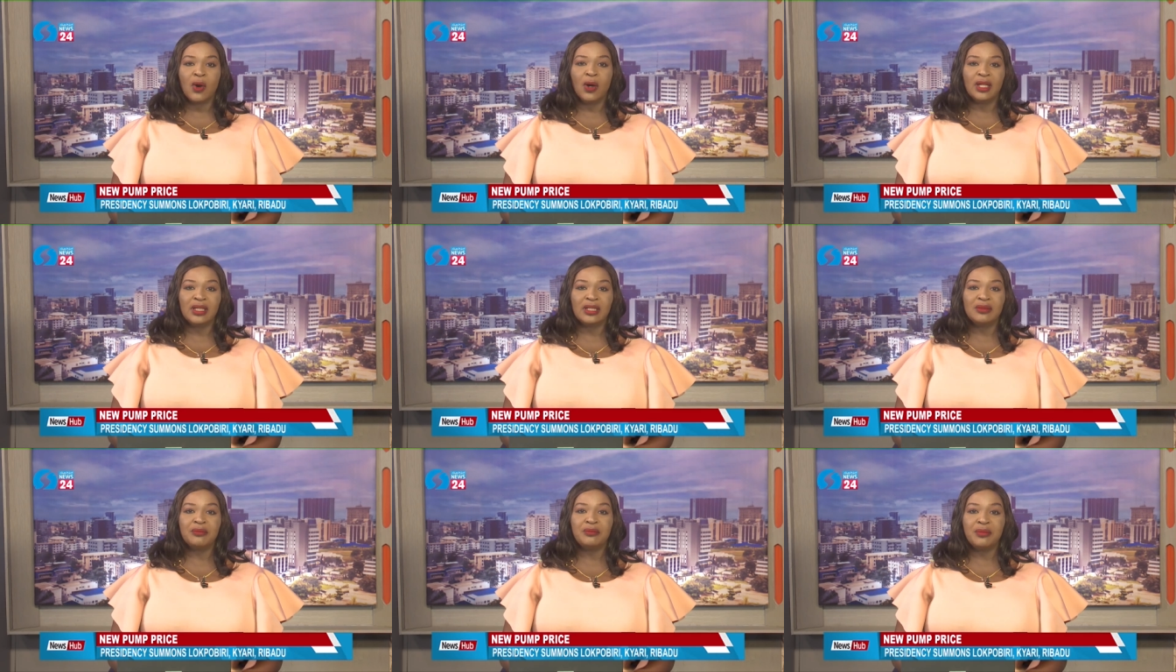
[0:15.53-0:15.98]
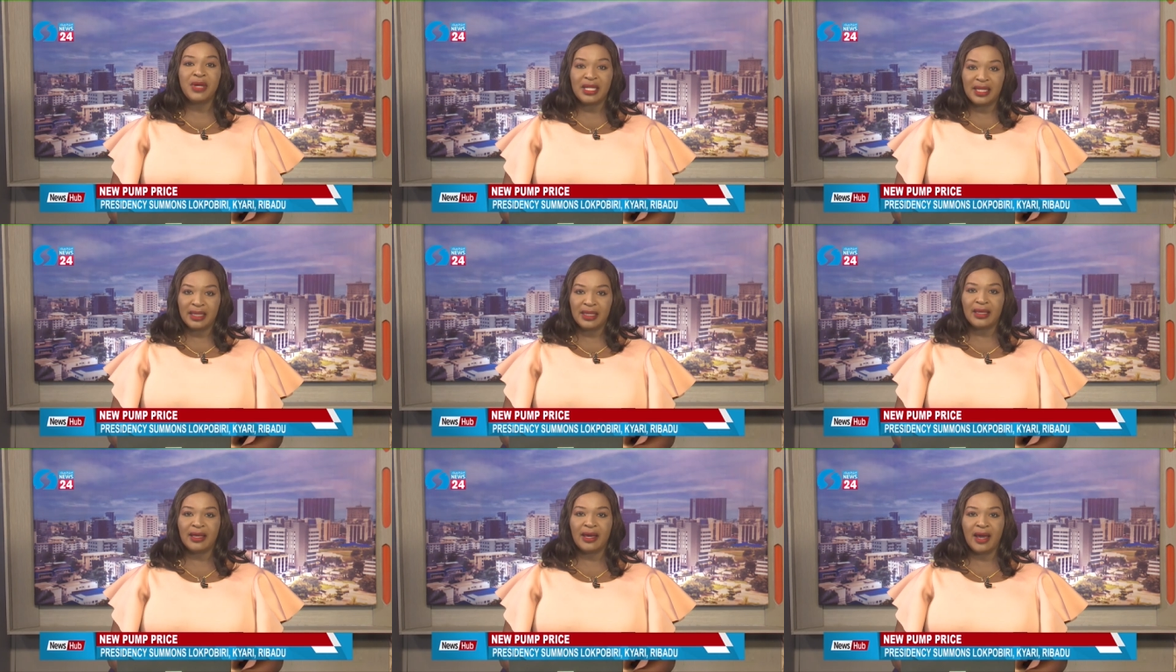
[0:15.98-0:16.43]
Oil,
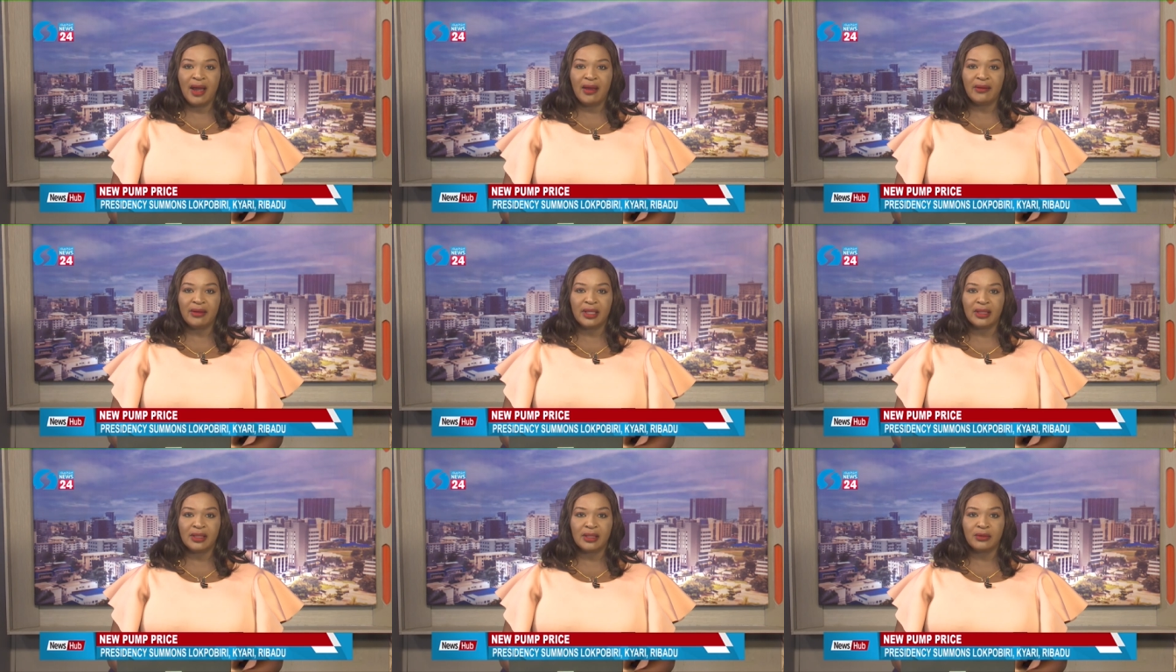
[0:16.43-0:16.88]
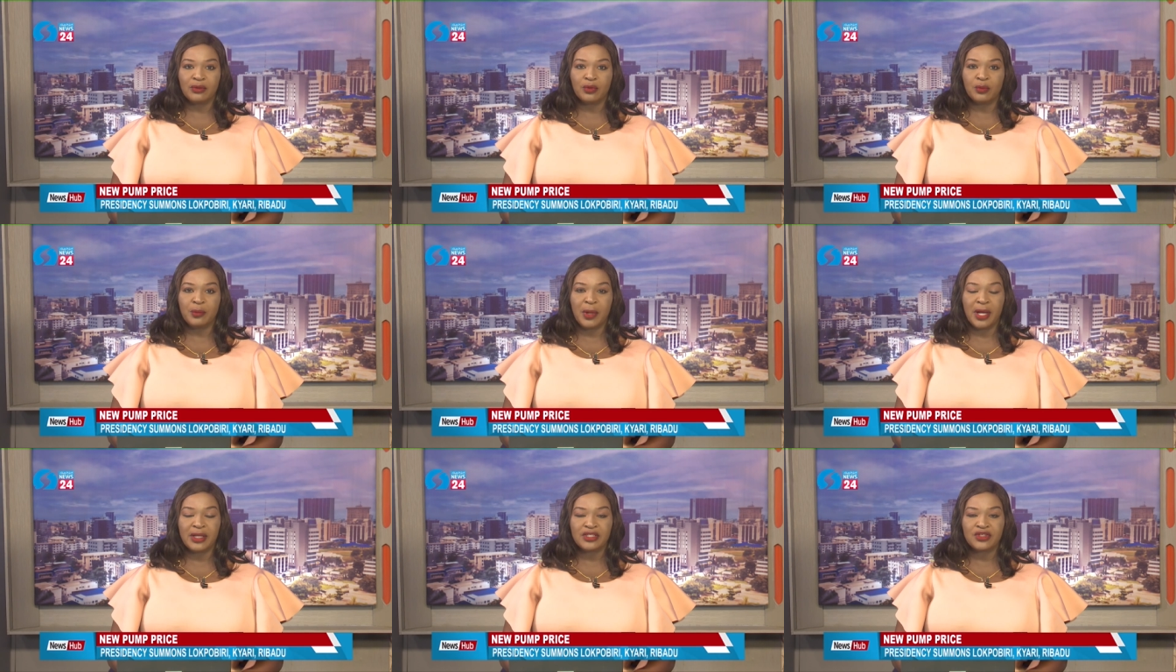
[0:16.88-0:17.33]
Mele Kyari, the
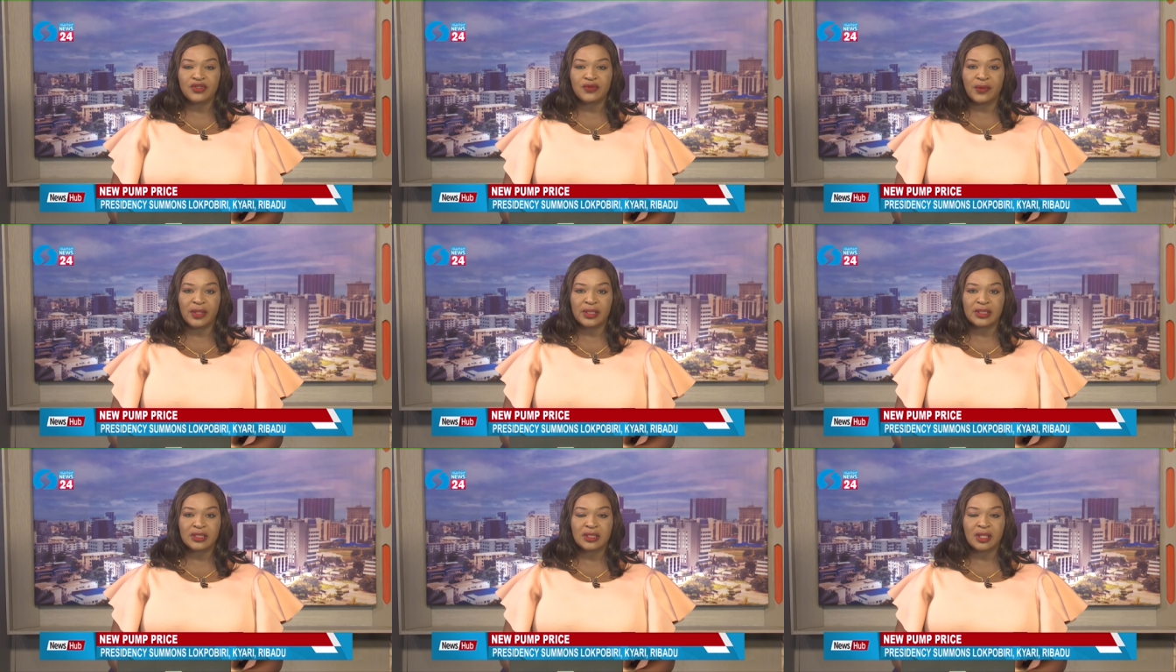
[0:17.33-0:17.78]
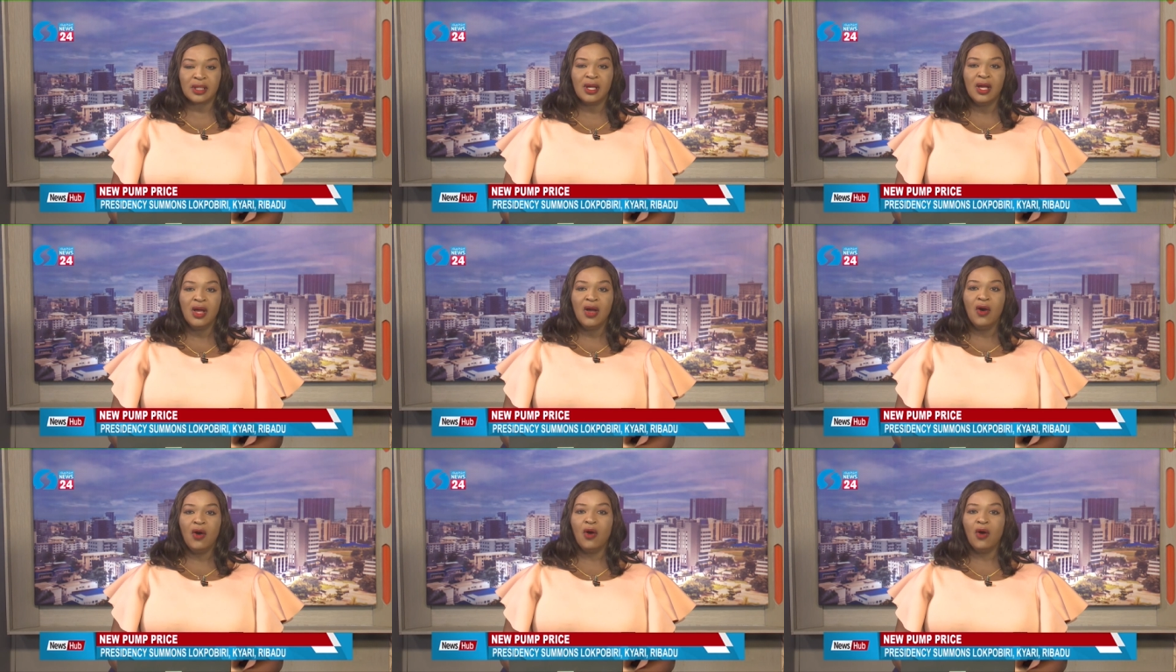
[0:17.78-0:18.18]
Group Mines Director